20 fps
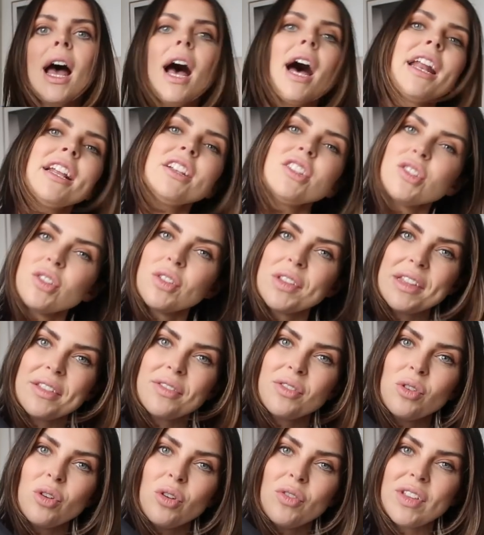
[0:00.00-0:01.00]
And I just
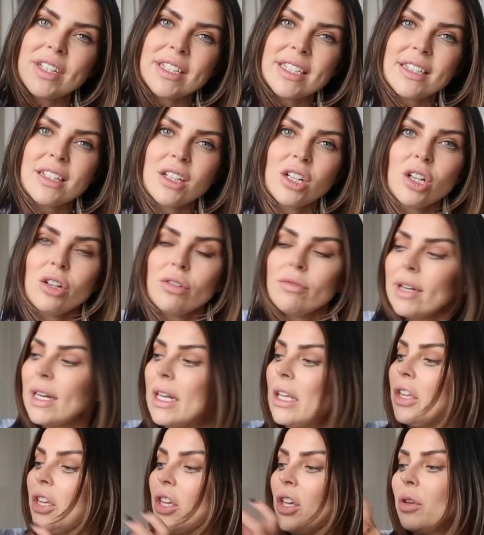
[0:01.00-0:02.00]
thought this is going to look really
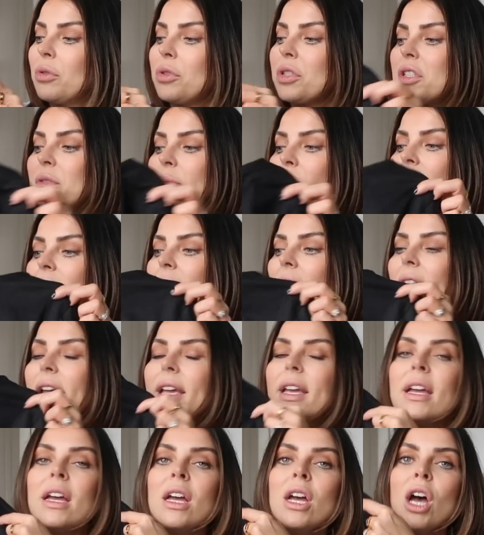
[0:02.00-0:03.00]
cute just with
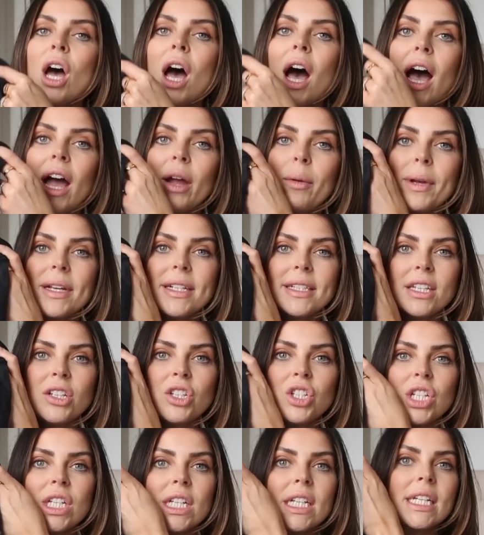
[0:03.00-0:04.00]
like high-waisted
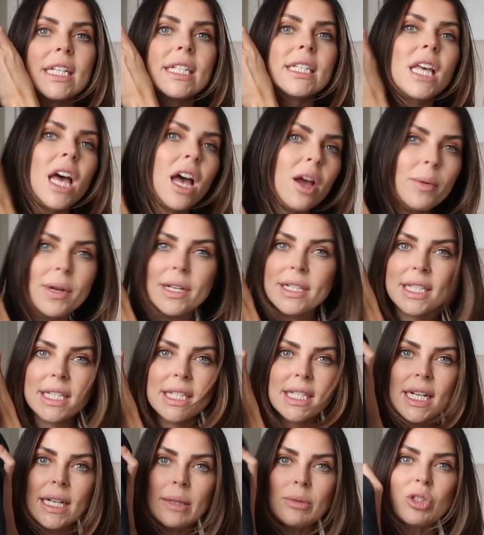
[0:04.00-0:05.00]
jeans, high-waisted
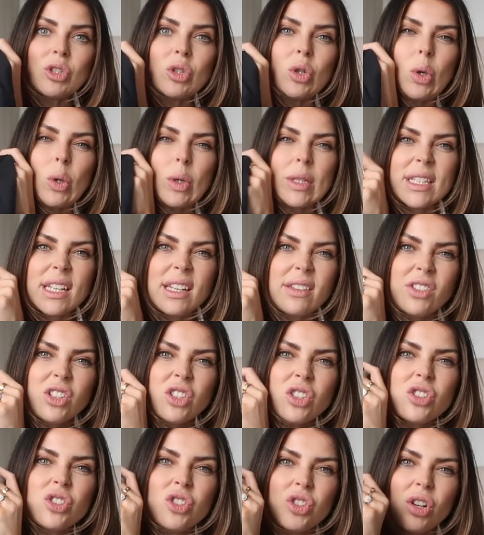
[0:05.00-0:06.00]
denim shorts, even
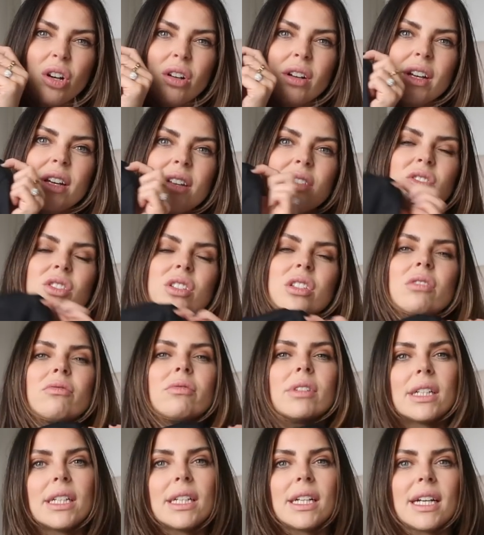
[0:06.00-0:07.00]
just joggers, just a
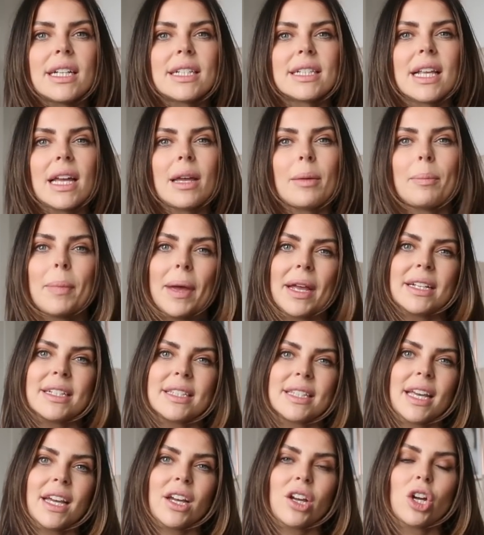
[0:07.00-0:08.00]
really nice like
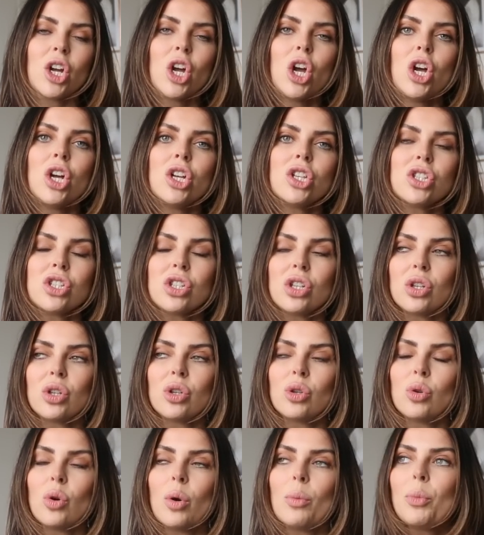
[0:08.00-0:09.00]
basic
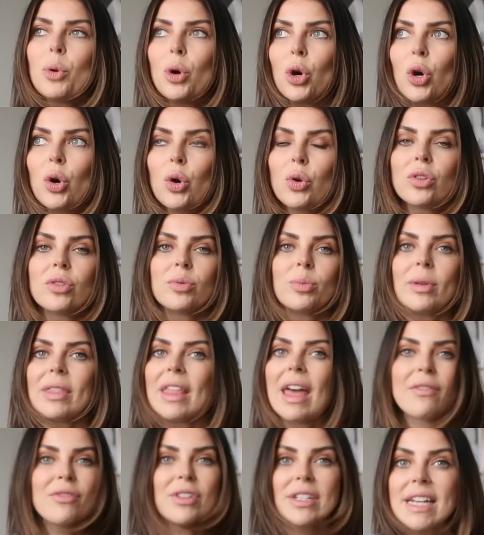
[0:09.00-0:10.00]
to put with
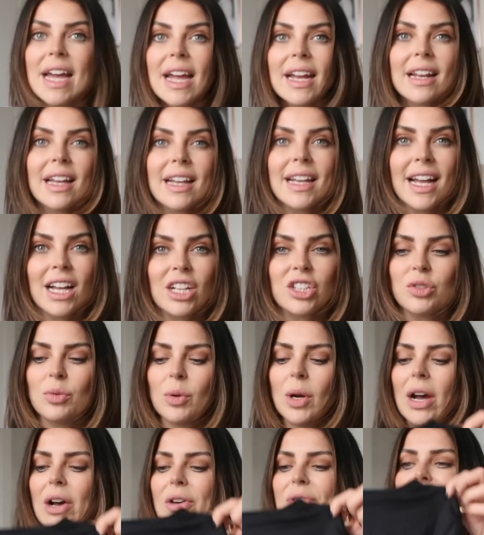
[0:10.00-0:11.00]
everyday like casual
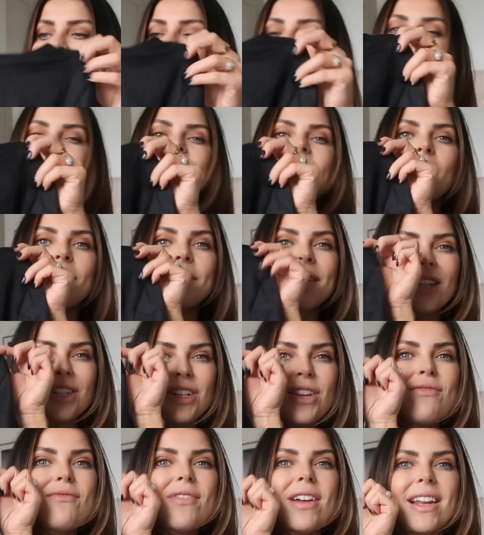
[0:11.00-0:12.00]
outfits. I was
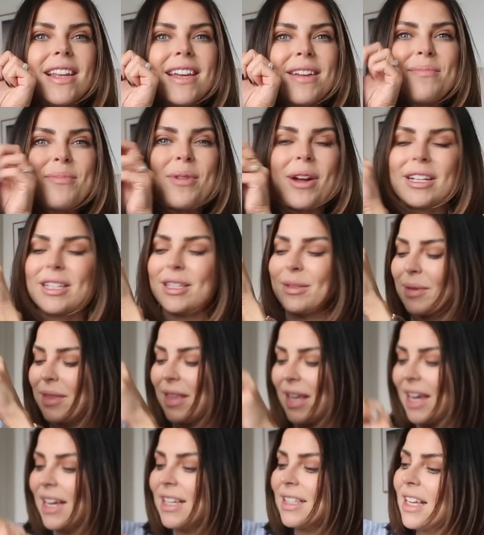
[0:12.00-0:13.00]
actually really impressed with
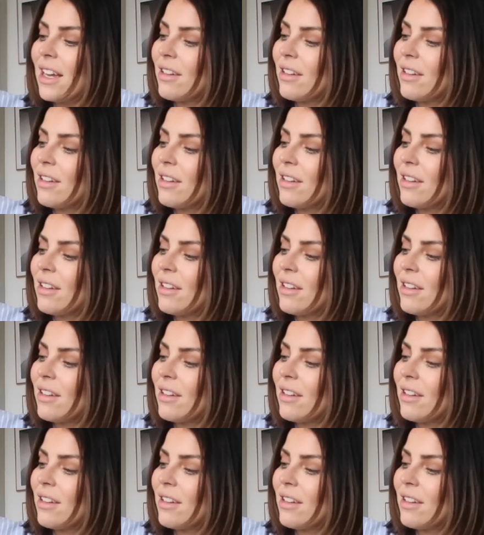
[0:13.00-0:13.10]
this.